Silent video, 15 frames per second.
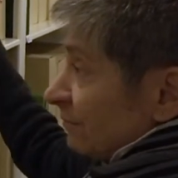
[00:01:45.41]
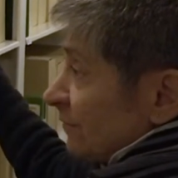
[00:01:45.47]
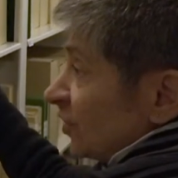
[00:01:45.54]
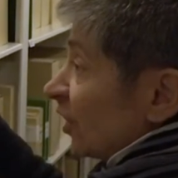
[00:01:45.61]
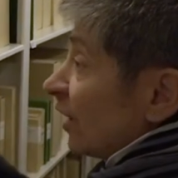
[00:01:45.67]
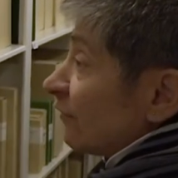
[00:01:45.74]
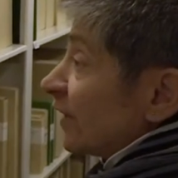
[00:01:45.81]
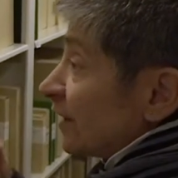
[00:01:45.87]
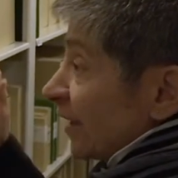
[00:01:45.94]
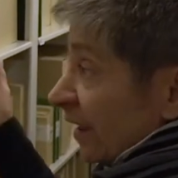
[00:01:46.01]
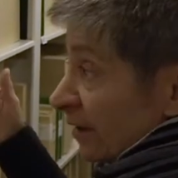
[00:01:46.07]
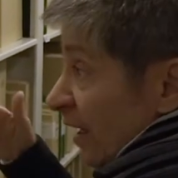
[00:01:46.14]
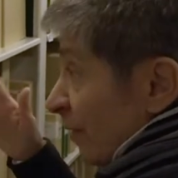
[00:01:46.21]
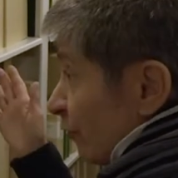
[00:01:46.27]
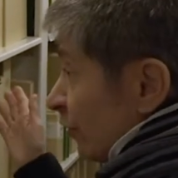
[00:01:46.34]
shelving,
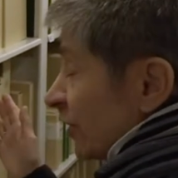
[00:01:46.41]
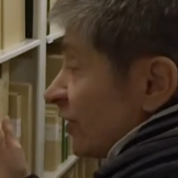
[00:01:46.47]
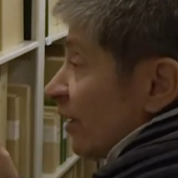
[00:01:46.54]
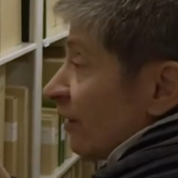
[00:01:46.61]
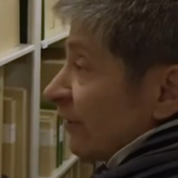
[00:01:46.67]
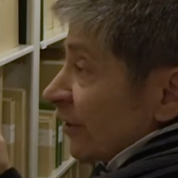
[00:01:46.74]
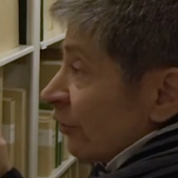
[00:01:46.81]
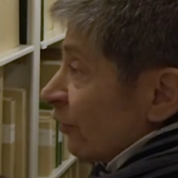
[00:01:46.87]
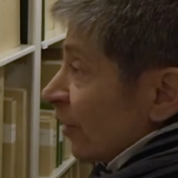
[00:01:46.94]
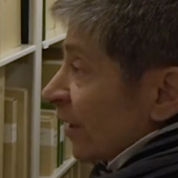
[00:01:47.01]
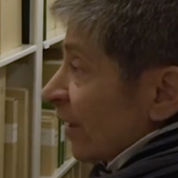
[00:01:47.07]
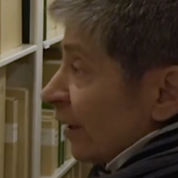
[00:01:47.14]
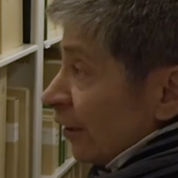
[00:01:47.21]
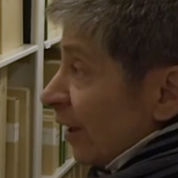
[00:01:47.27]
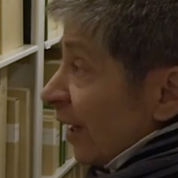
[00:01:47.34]
like library shelving
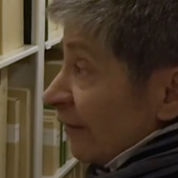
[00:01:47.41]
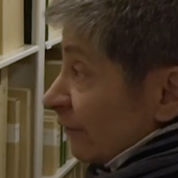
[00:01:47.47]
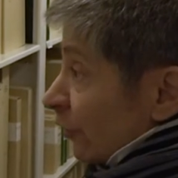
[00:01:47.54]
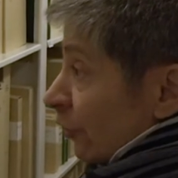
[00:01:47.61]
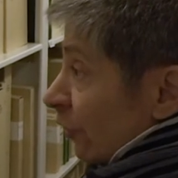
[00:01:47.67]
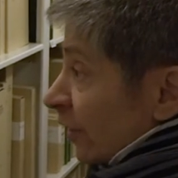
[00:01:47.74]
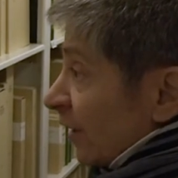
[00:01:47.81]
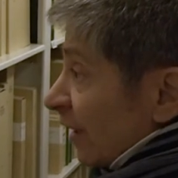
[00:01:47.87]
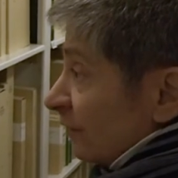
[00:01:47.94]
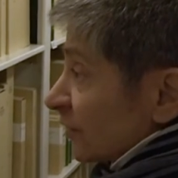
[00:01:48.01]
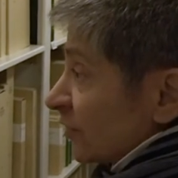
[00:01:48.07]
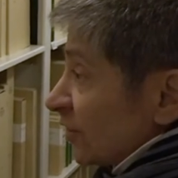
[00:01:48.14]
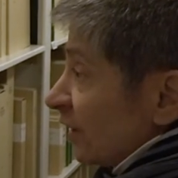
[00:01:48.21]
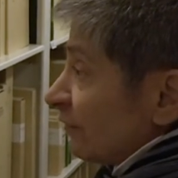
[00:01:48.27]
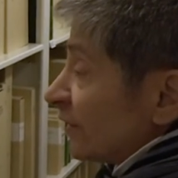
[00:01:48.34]
or
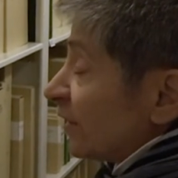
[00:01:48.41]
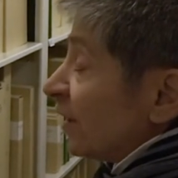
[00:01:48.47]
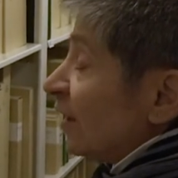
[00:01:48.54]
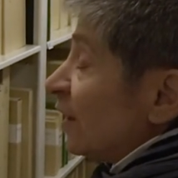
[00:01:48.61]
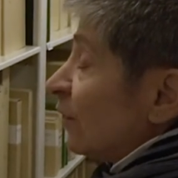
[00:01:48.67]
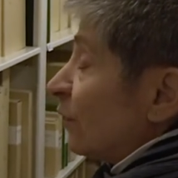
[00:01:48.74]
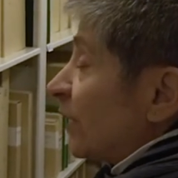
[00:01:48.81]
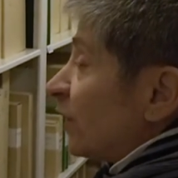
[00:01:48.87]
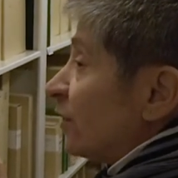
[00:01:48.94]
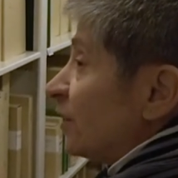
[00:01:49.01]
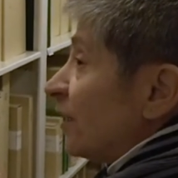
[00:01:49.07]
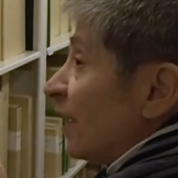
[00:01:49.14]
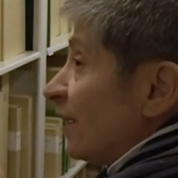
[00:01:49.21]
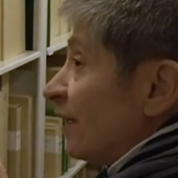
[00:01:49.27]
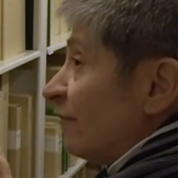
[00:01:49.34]
archival shelving, we
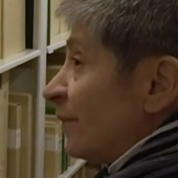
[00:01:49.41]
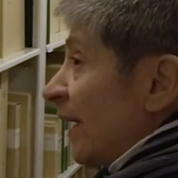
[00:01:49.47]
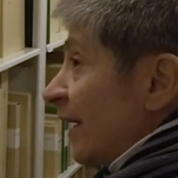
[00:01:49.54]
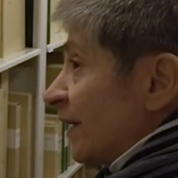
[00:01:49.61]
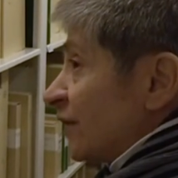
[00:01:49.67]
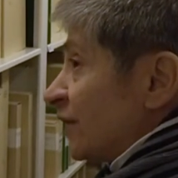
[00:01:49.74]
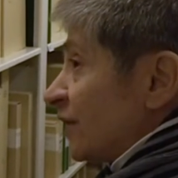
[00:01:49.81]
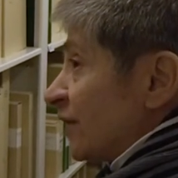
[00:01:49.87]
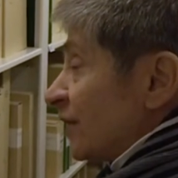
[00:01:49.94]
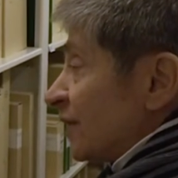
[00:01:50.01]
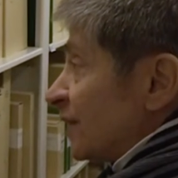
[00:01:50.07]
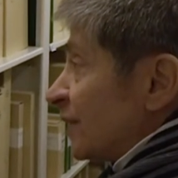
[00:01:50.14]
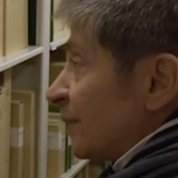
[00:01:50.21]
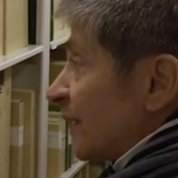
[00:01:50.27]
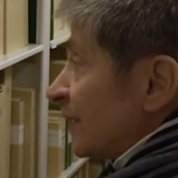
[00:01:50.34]
could not have managed in
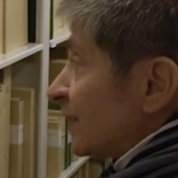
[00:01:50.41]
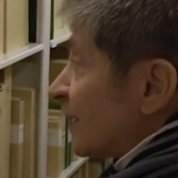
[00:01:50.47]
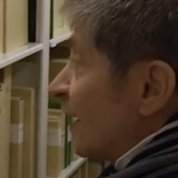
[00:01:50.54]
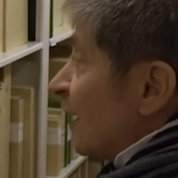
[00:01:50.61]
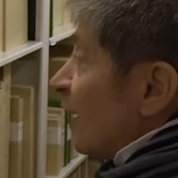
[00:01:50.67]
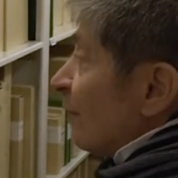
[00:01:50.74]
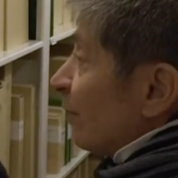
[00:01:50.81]
this space.